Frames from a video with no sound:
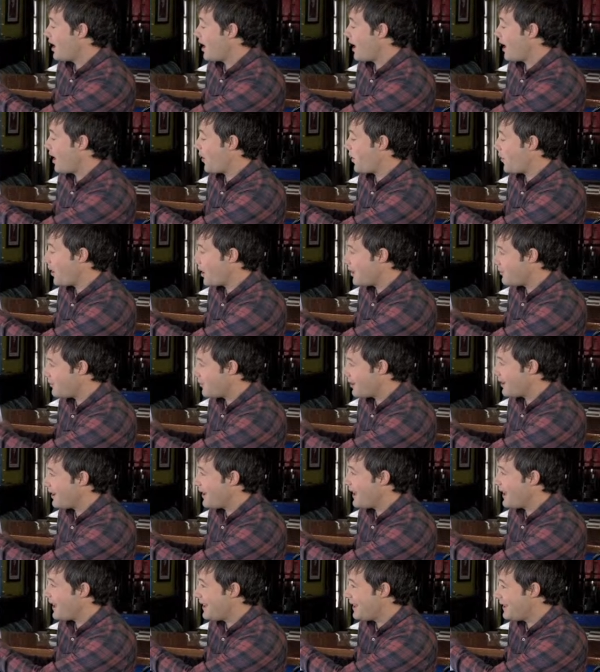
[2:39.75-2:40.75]
However,
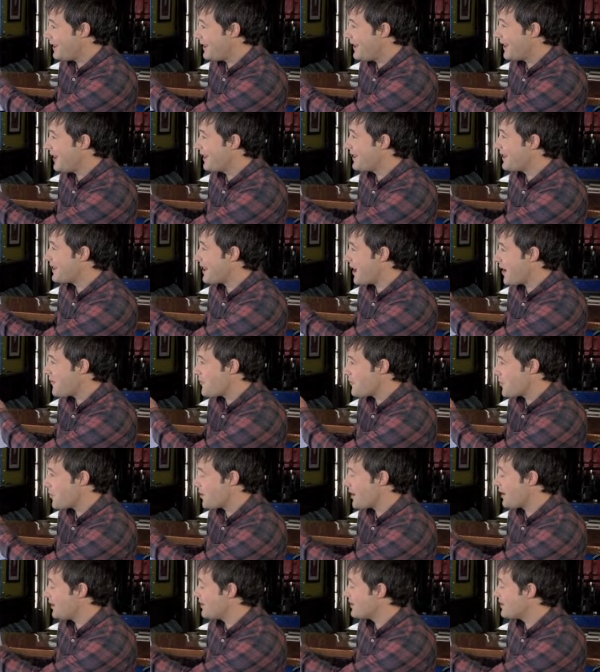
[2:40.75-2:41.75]
in the end,
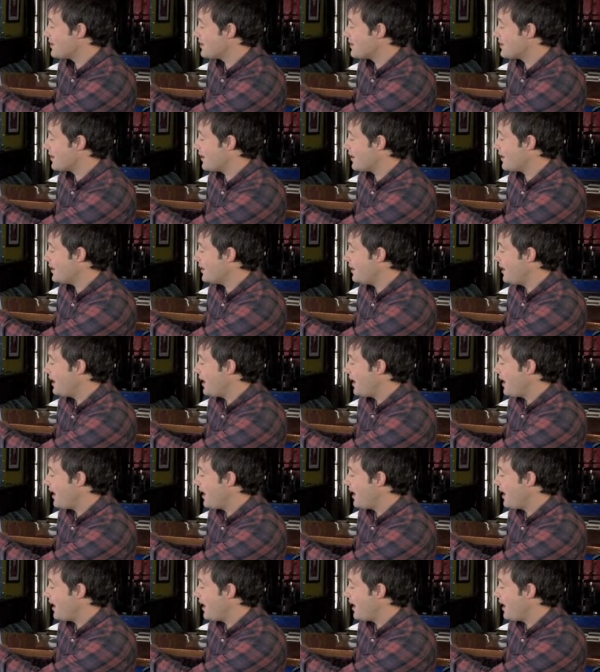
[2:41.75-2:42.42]
everyone had their say,